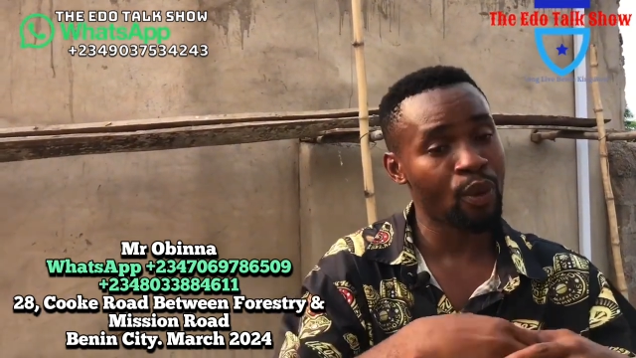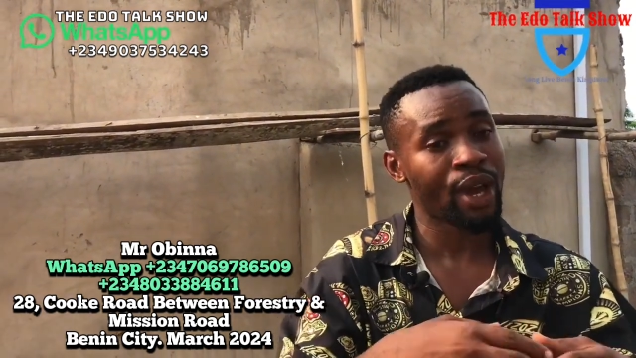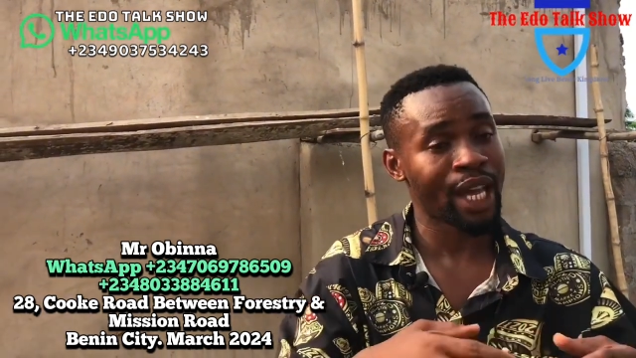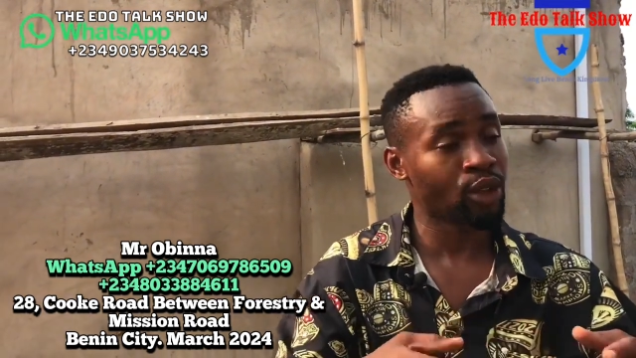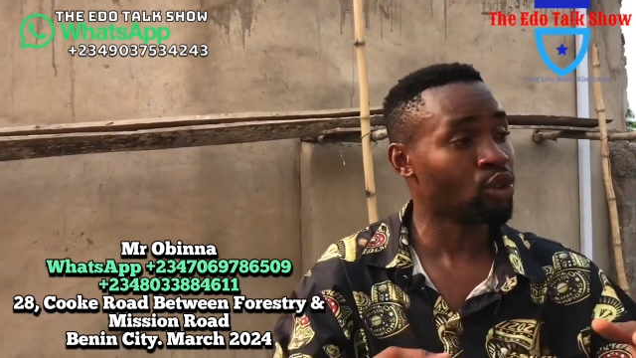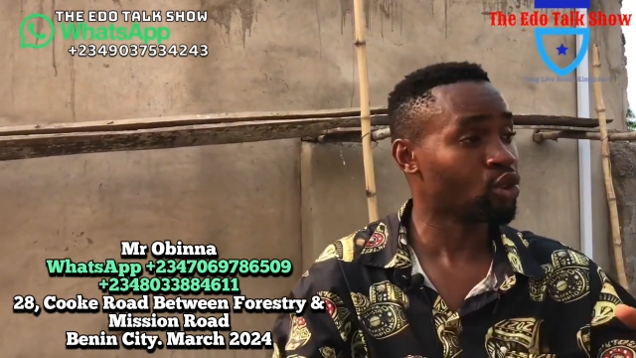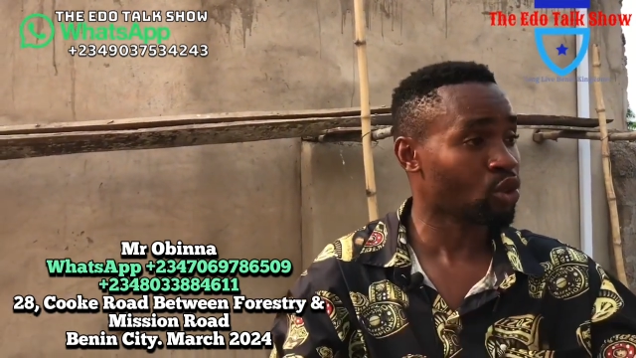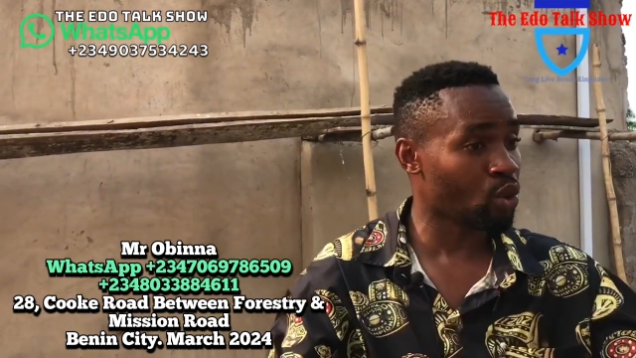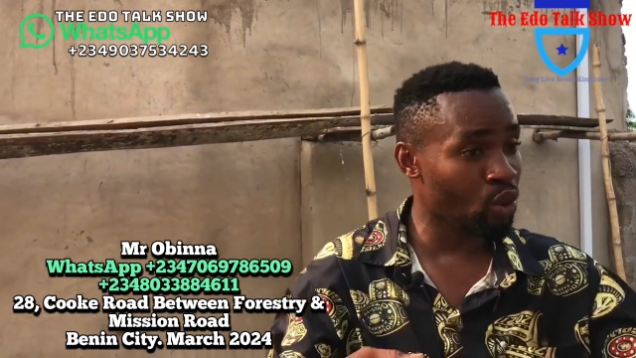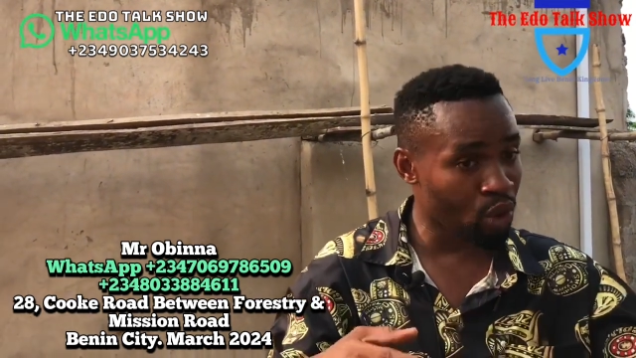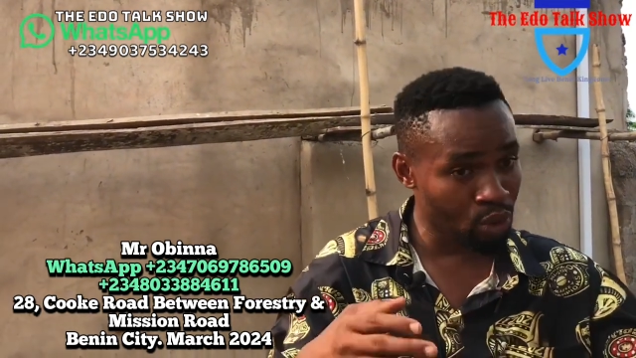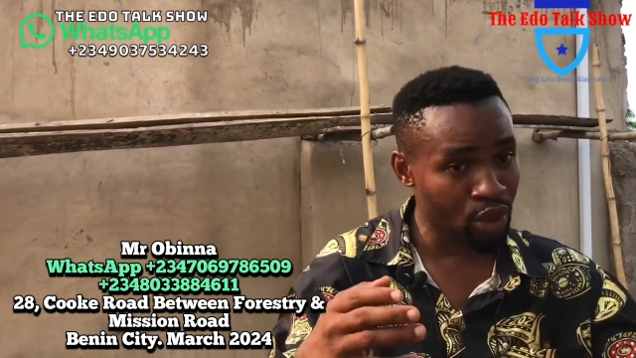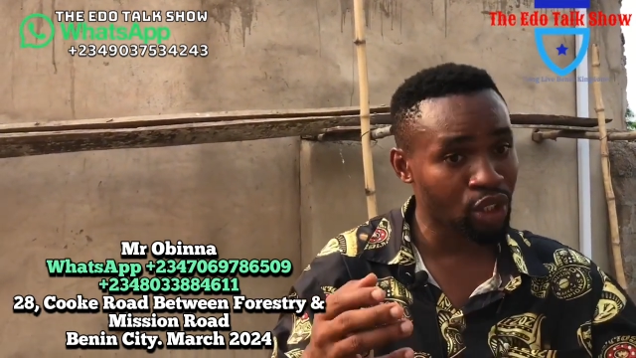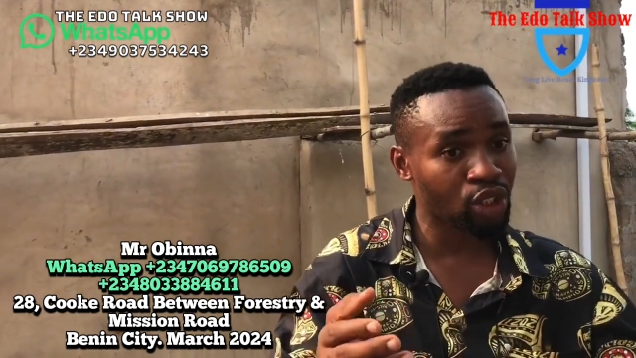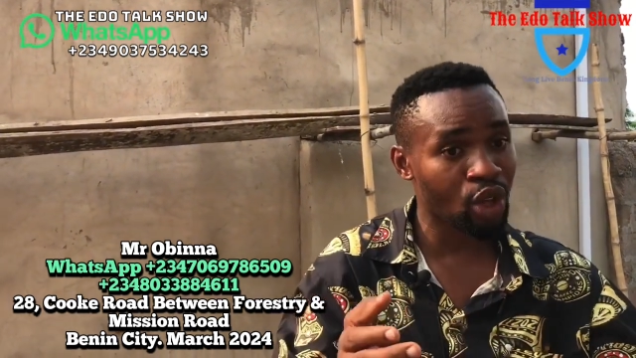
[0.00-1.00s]
I just call
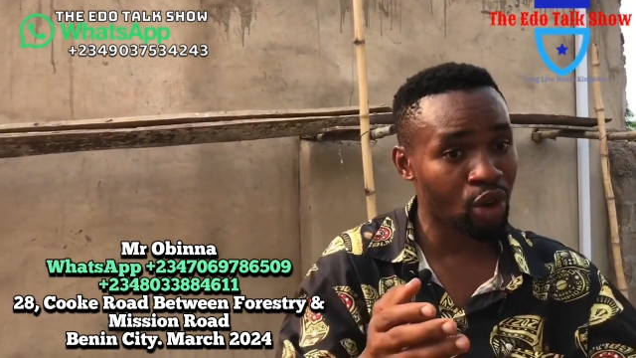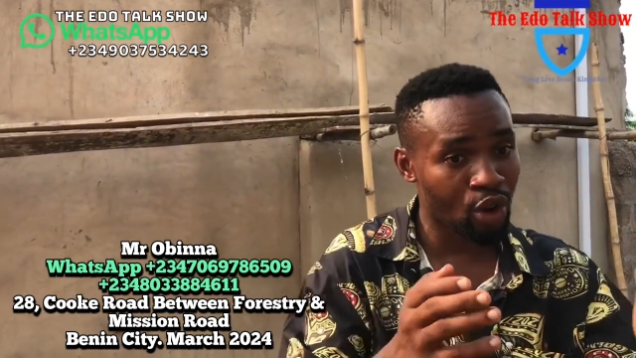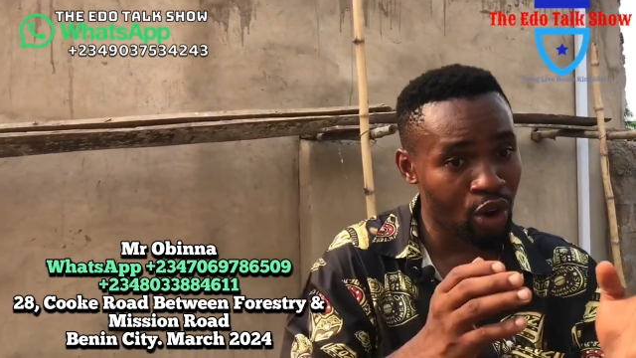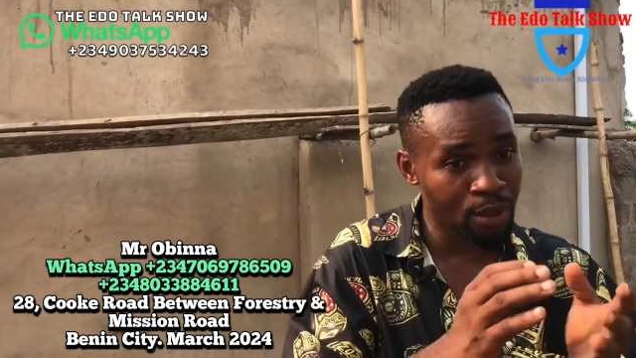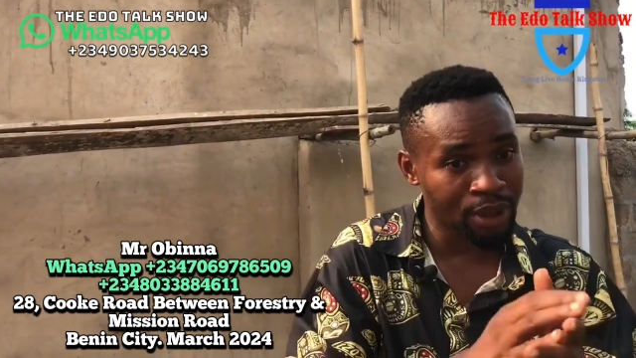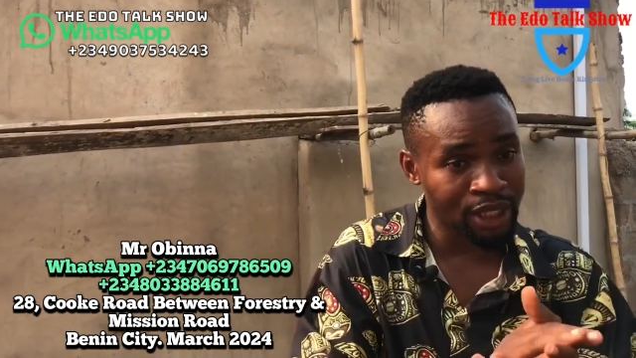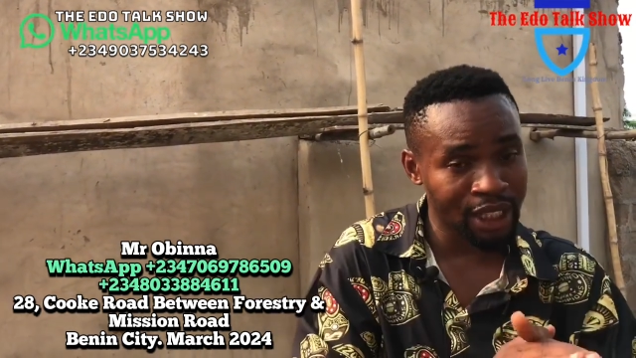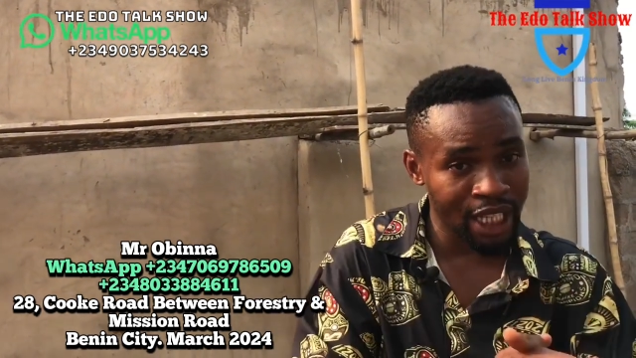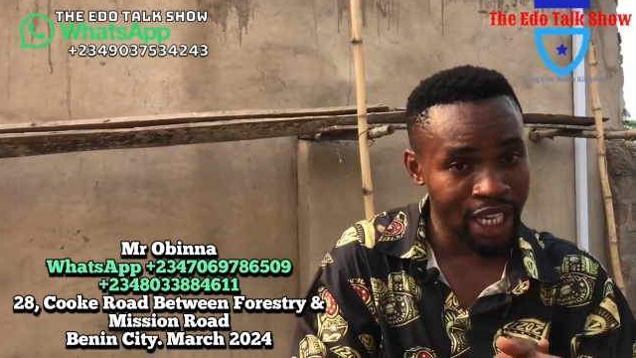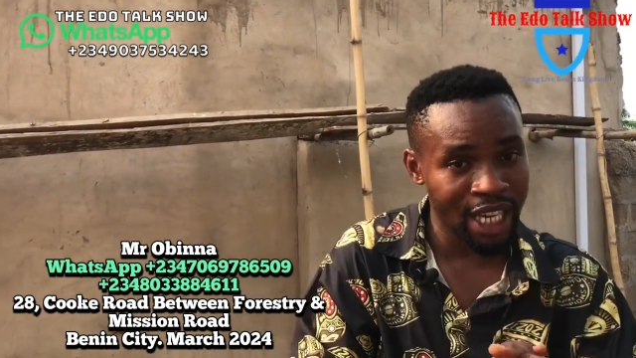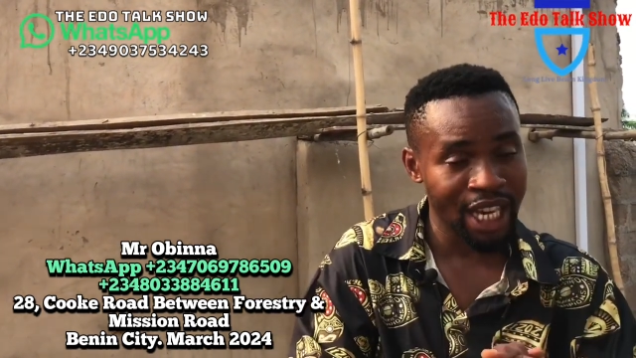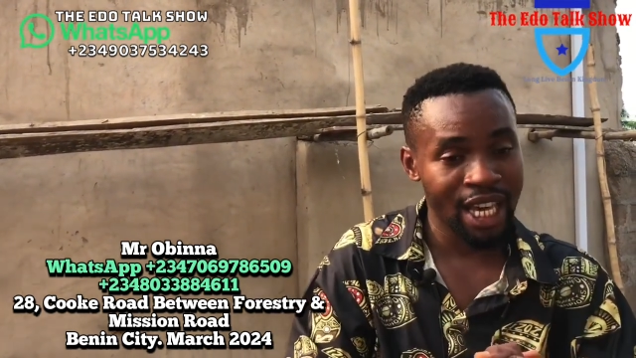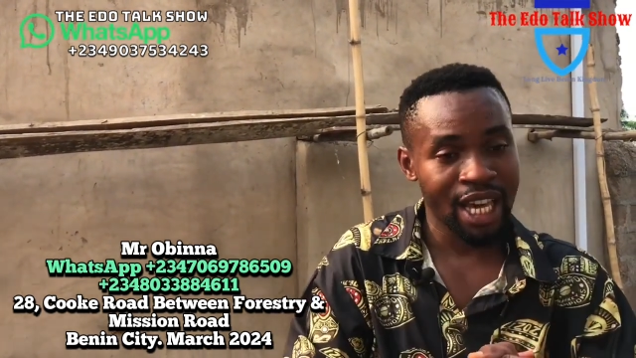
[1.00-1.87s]
this, they'll call me say,